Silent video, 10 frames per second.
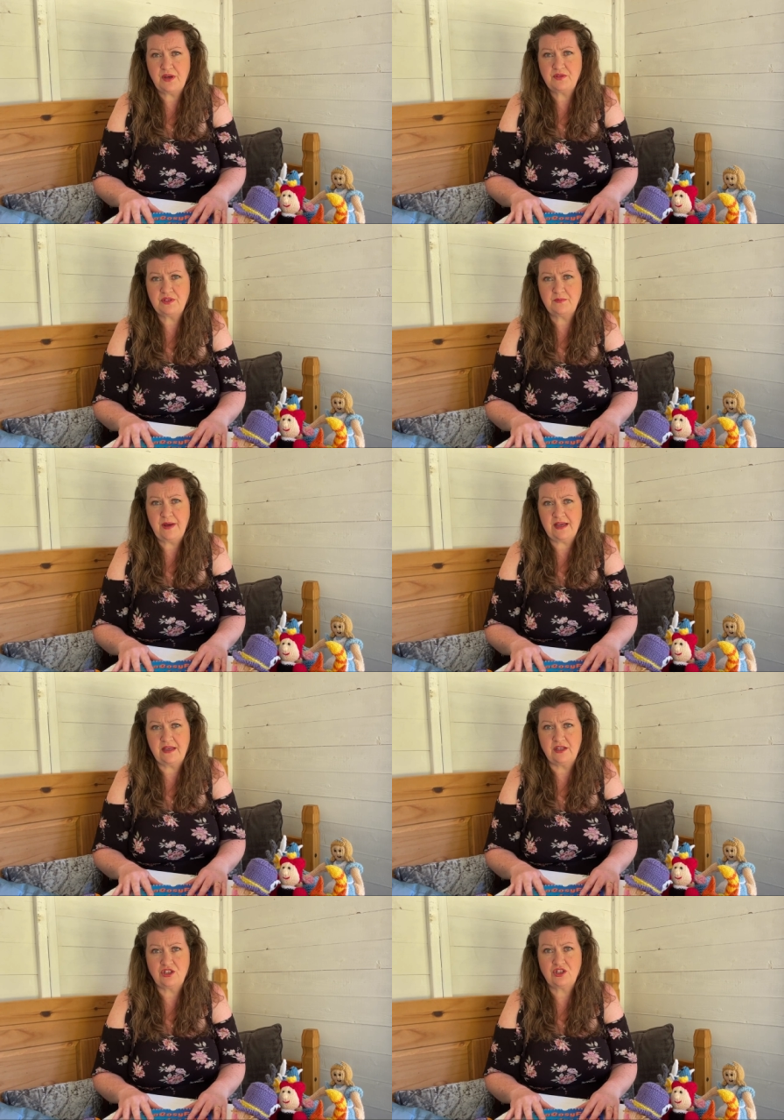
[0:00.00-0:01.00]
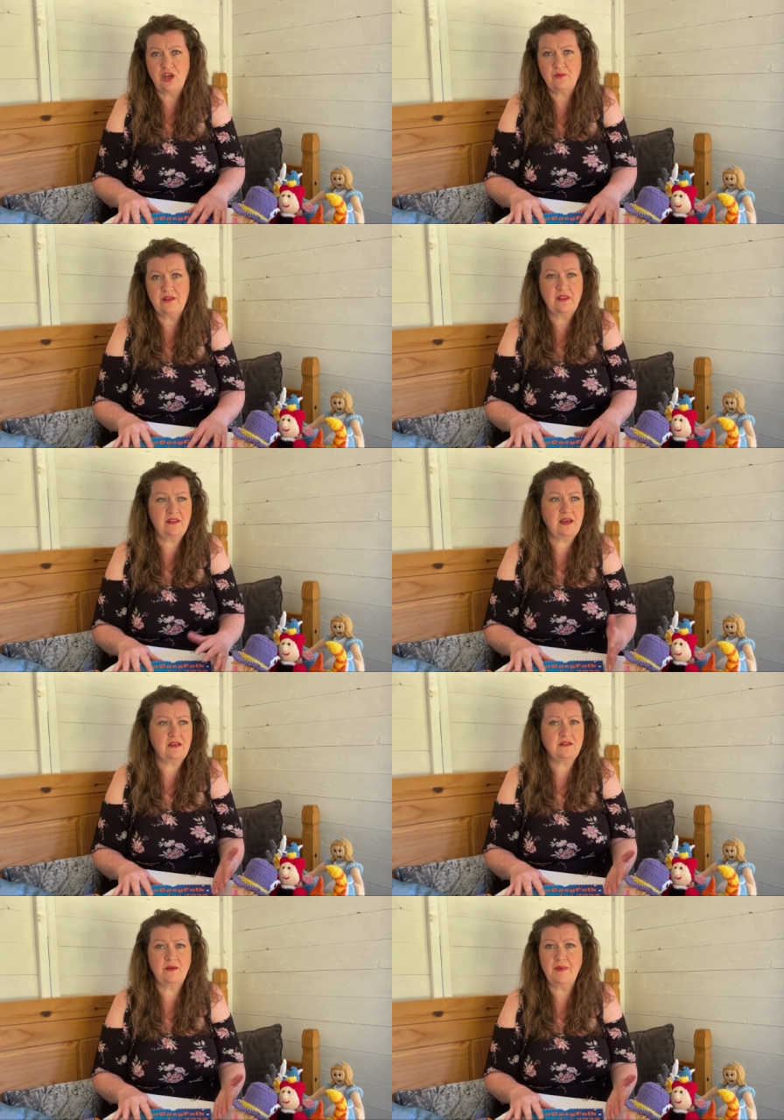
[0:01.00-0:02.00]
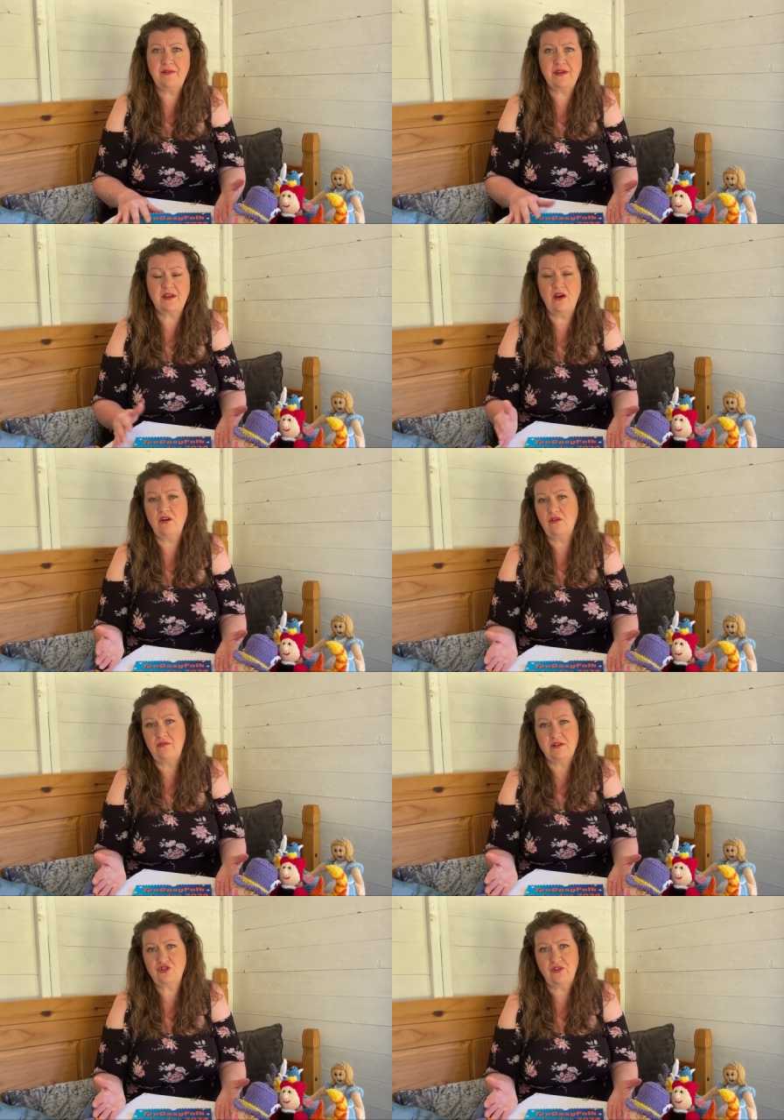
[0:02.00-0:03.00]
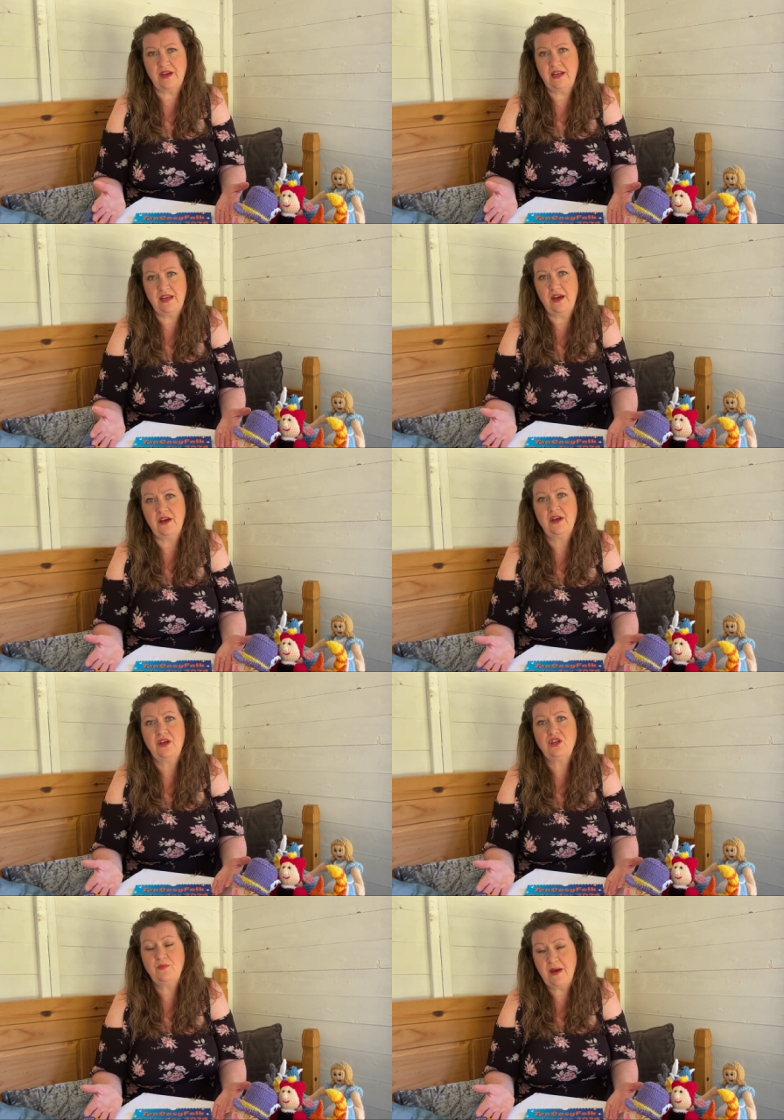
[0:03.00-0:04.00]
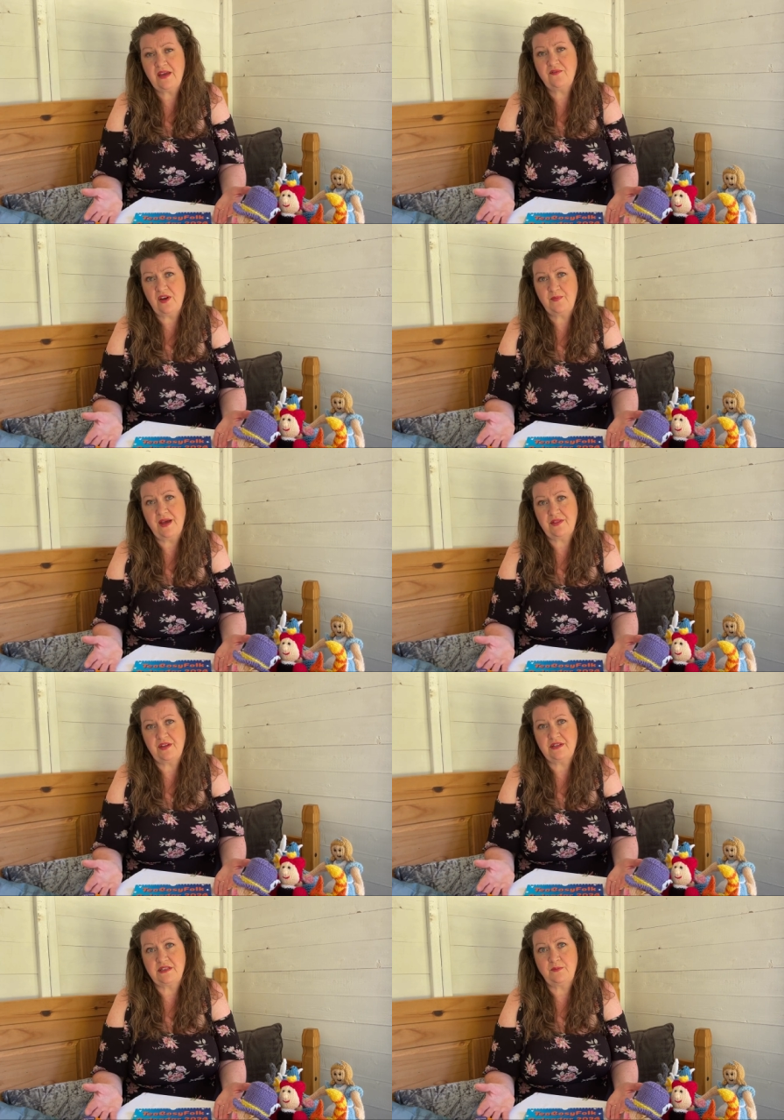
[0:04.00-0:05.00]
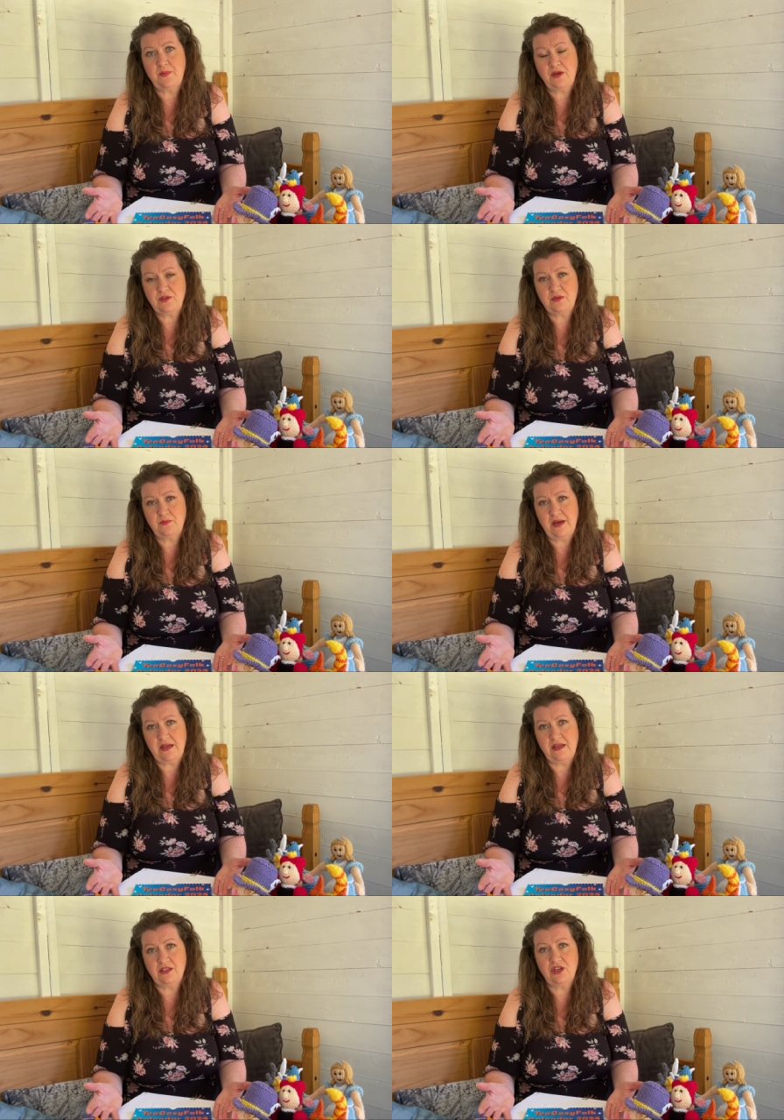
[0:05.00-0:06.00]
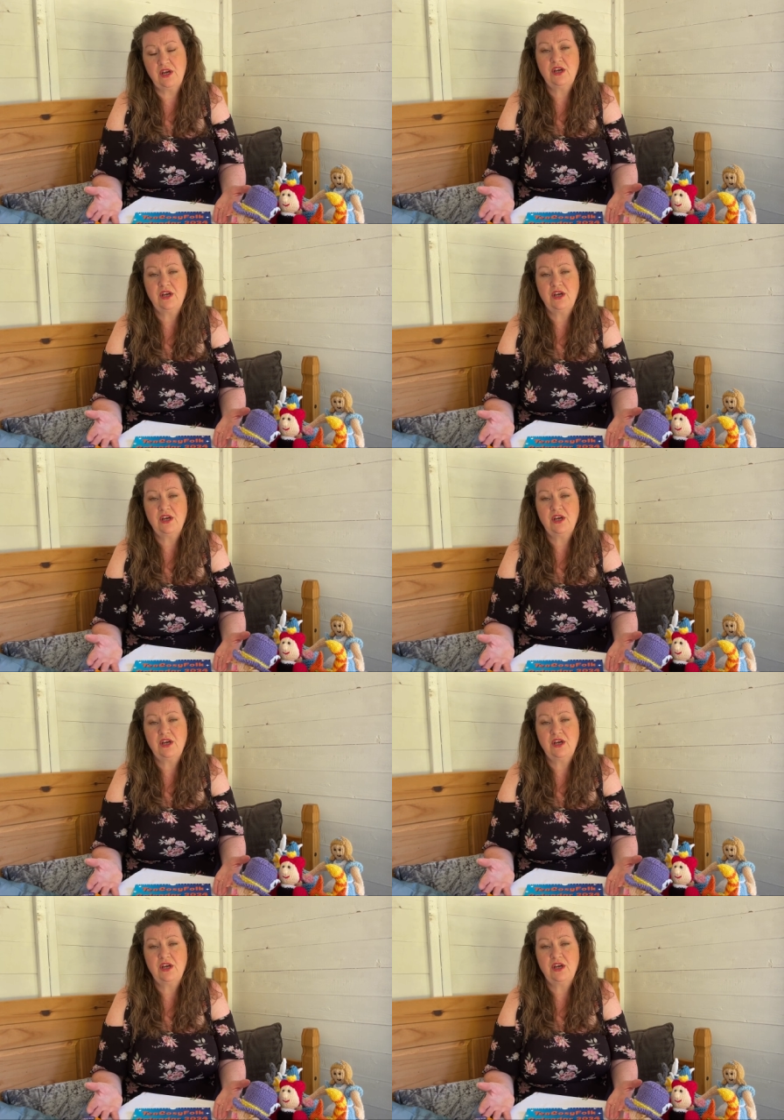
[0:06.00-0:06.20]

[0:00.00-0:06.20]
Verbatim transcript: post and package. So whether that's America or Australia, you pay £5.30 post and package.